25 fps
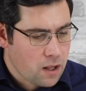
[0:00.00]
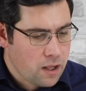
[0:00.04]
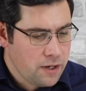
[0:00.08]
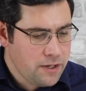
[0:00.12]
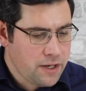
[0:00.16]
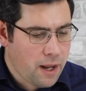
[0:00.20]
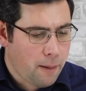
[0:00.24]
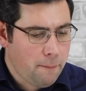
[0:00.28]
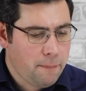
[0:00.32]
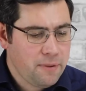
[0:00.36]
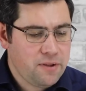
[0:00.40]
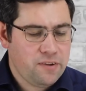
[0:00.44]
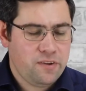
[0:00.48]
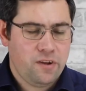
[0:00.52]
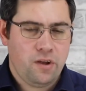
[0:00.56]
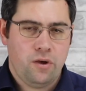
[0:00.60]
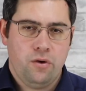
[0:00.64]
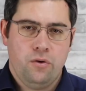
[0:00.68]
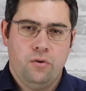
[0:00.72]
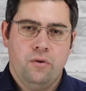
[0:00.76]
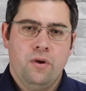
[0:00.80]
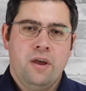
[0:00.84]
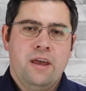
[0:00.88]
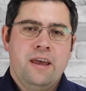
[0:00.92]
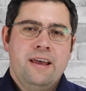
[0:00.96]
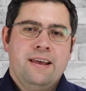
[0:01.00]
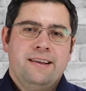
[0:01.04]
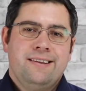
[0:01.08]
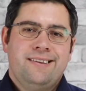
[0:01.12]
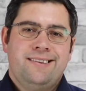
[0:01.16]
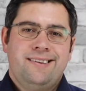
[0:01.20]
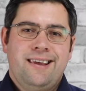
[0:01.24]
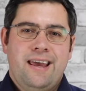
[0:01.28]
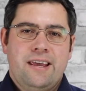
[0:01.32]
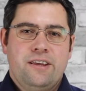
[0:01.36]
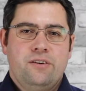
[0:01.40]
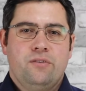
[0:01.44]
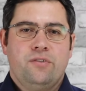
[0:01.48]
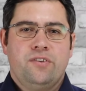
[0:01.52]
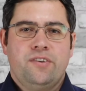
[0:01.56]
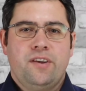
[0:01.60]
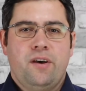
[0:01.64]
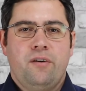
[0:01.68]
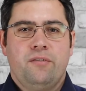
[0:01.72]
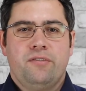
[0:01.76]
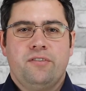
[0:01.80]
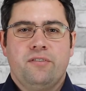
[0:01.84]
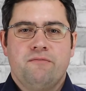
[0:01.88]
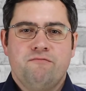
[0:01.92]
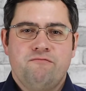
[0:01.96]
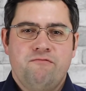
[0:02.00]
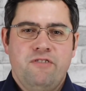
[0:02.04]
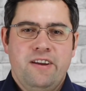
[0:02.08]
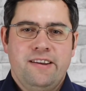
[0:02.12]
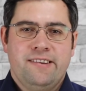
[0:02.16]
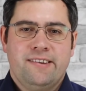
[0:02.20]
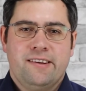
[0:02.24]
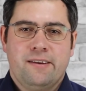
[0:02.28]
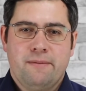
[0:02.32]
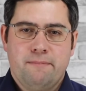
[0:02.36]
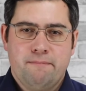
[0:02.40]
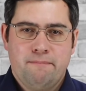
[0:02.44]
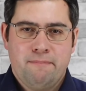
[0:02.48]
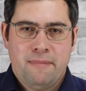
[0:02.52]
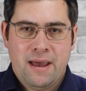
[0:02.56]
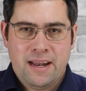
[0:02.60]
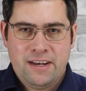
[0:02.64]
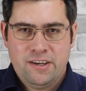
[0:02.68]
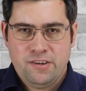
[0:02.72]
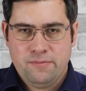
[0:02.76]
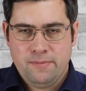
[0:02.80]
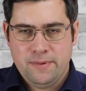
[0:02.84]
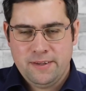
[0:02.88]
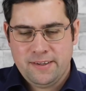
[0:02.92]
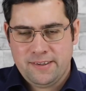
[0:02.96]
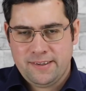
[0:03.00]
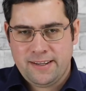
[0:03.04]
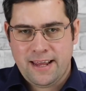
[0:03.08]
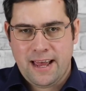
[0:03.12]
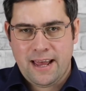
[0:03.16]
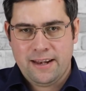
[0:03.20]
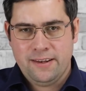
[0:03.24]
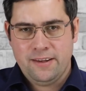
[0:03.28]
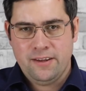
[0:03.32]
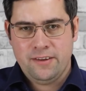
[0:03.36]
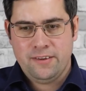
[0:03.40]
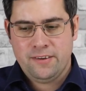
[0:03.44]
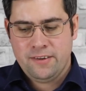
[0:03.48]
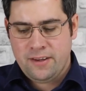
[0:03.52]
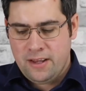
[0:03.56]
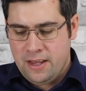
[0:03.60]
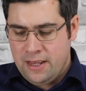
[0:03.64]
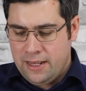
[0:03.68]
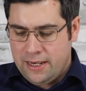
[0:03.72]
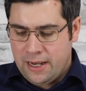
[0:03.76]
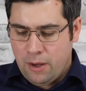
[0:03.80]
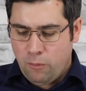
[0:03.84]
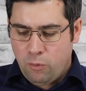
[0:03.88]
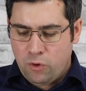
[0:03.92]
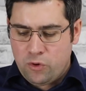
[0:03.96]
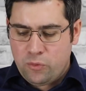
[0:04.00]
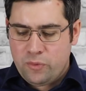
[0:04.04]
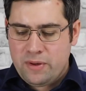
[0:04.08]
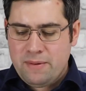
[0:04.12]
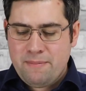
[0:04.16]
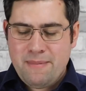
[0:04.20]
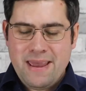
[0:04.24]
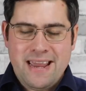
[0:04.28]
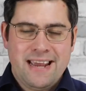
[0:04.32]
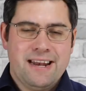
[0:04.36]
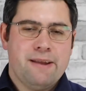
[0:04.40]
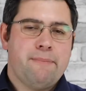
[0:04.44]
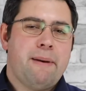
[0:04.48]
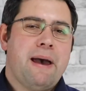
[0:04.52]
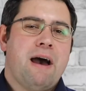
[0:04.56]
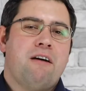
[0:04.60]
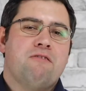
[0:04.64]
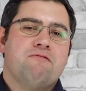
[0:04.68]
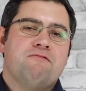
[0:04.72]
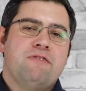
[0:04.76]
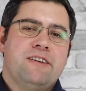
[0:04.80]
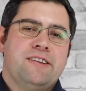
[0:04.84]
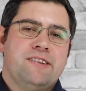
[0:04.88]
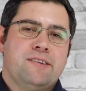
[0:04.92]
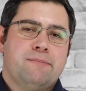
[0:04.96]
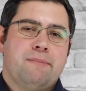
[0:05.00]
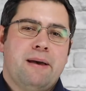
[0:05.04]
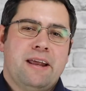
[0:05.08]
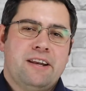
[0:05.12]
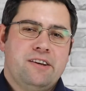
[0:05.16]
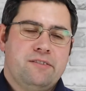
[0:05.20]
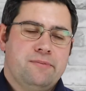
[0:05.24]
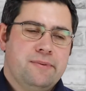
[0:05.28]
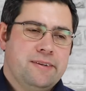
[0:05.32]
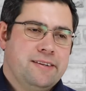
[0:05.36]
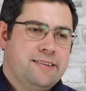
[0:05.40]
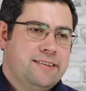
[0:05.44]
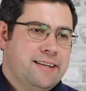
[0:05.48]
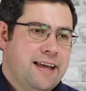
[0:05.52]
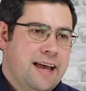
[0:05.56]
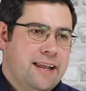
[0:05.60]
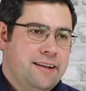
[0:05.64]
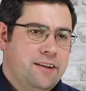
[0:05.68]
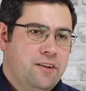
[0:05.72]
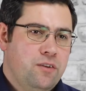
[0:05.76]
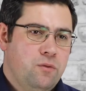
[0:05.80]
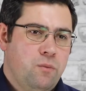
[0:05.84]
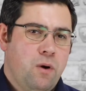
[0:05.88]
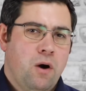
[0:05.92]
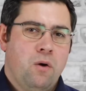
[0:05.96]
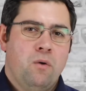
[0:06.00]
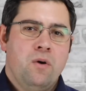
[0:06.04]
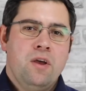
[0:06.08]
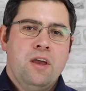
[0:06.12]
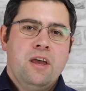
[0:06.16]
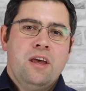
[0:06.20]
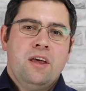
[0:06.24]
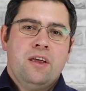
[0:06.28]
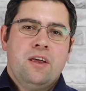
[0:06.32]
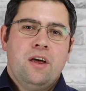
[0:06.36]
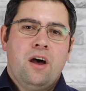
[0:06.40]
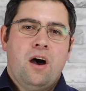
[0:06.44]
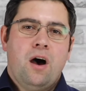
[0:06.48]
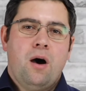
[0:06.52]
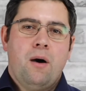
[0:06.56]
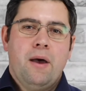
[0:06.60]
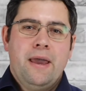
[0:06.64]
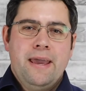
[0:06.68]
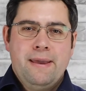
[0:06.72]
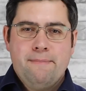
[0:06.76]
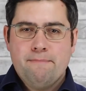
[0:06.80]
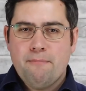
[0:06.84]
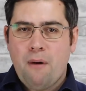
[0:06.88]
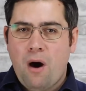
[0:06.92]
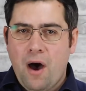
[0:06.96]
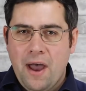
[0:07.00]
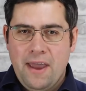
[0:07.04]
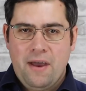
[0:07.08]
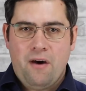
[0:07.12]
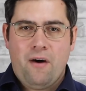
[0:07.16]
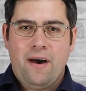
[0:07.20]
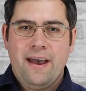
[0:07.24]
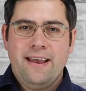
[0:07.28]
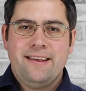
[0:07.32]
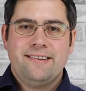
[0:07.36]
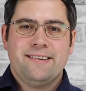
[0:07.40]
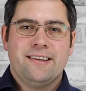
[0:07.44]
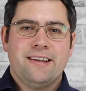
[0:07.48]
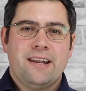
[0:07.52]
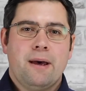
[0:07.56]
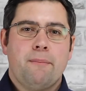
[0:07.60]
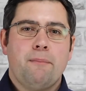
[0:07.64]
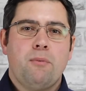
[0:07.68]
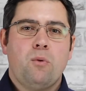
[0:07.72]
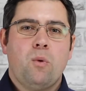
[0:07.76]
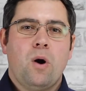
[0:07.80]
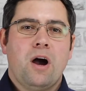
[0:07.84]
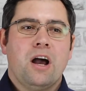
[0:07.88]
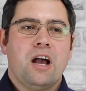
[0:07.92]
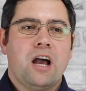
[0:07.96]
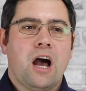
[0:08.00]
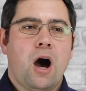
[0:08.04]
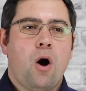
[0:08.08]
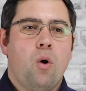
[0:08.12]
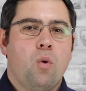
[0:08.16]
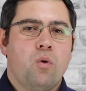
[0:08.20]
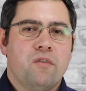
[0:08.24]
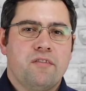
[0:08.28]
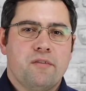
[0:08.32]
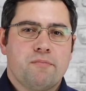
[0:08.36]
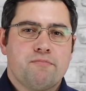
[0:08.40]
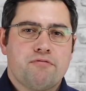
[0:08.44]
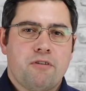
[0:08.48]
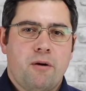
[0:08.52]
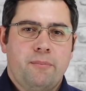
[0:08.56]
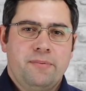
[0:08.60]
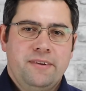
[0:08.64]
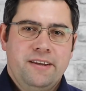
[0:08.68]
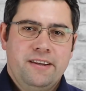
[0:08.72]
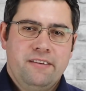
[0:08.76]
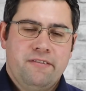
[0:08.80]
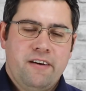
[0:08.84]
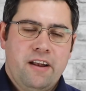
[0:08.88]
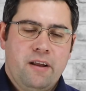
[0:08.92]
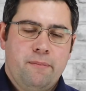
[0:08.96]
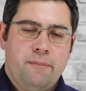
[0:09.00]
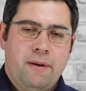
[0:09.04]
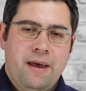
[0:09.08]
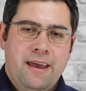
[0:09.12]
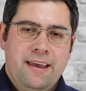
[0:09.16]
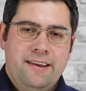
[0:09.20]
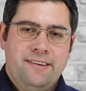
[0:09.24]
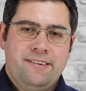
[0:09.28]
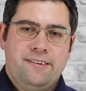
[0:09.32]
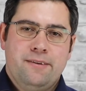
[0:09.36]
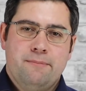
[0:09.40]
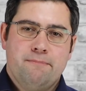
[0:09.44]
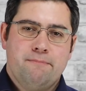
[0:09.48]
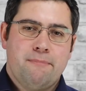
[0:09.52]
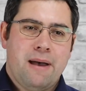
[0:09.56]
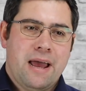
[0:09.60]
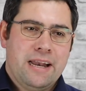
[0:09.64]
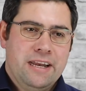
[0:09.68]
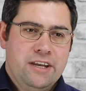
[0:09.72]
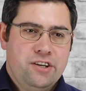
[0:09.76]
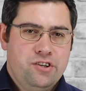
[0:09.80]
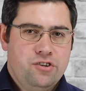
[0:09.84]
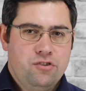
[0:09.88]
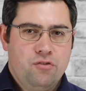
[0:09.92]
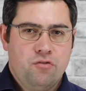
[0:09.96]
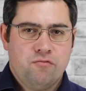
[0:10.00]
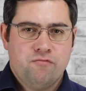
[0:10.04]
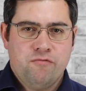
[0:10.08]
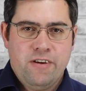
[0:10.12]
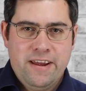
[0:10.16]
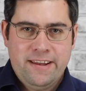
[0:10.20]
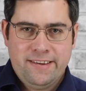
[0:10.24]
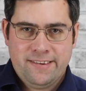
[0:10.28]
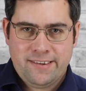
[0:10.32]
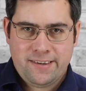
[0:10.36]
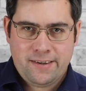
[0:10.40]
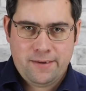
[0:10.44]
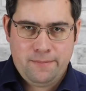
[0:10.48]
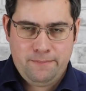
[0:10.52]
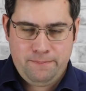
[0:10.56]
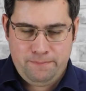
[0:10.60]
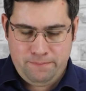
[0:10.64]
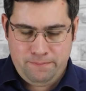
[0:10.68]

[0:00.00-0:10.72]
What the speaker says: Number 2, set yourself some risk management standards. Now, what do we mean about risk management standards? Well, in my eyes, the number 1 goal of a property developer is to manage your risk.